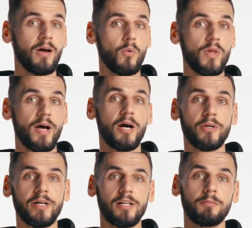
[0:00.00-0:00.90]
With
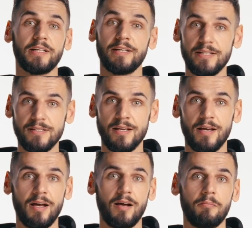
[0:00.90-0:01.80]
our help it is,
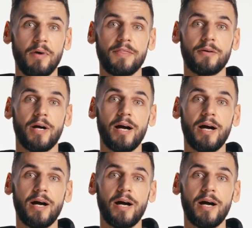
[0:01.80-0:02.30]
but there